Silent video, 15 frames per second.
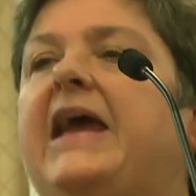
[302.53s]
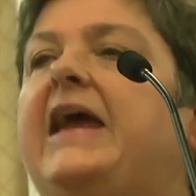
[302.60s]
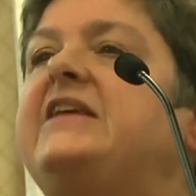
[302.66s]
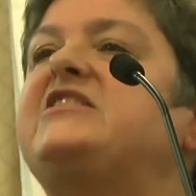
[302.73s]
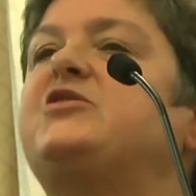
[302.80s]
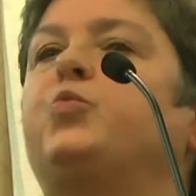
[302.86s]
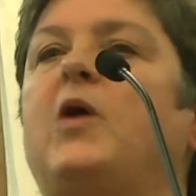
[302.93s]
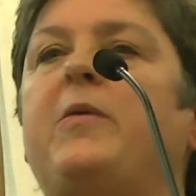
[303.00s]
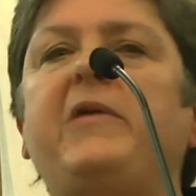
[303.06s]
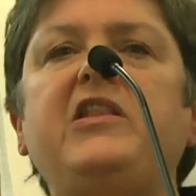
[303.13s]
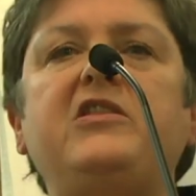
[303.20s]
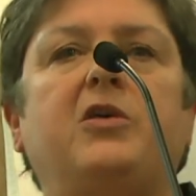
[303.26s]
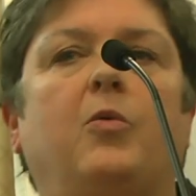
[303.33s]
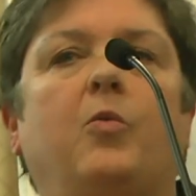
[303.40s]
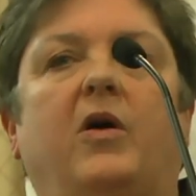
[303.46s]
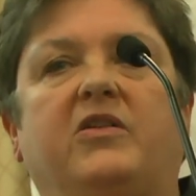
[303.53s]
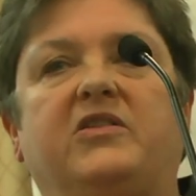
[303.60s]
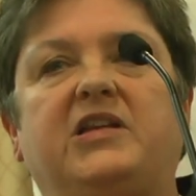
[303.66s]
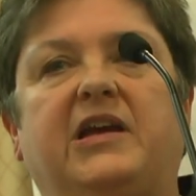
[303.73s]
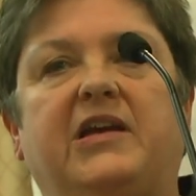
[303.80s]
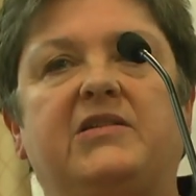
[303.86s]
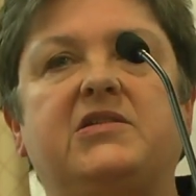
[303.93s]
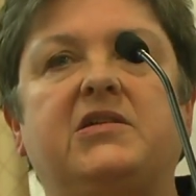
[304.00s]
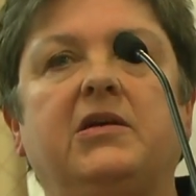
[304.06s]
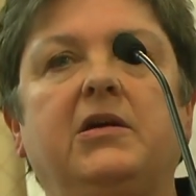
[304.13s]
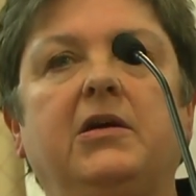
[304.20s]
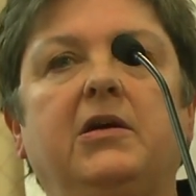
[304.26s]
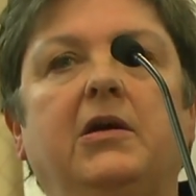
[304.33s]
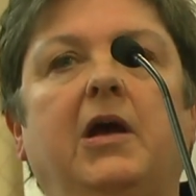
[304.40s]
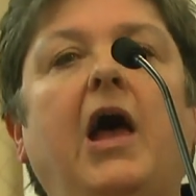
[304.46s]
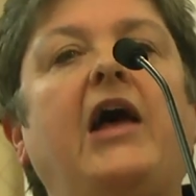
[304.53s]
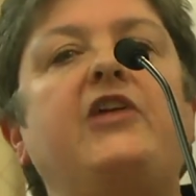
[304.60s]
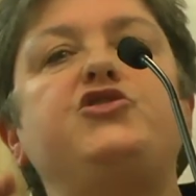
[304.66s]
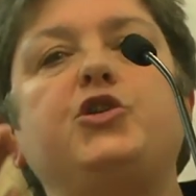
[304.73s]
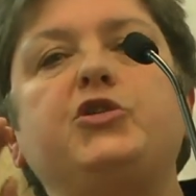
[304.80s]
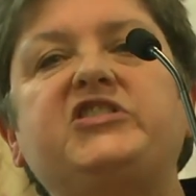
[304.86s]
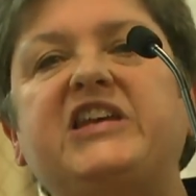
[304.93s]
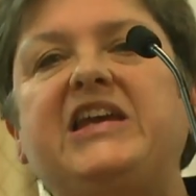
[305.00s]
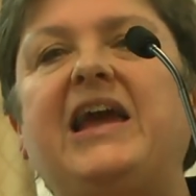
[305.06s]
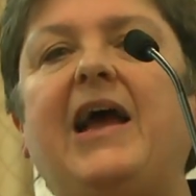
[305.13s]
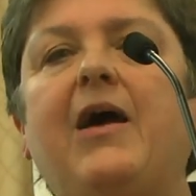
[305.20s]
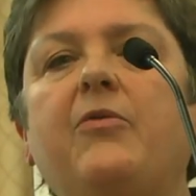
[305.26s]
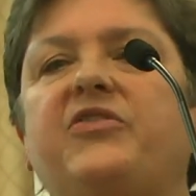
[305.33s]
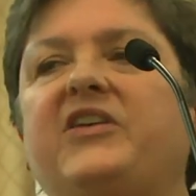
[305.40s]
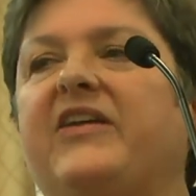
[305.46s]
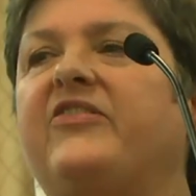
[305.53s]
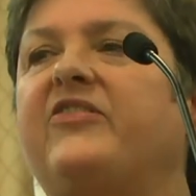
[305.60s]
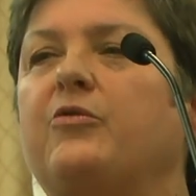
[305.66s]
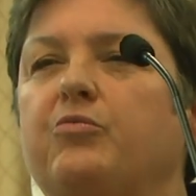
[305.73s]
It's women that want it. And you see how this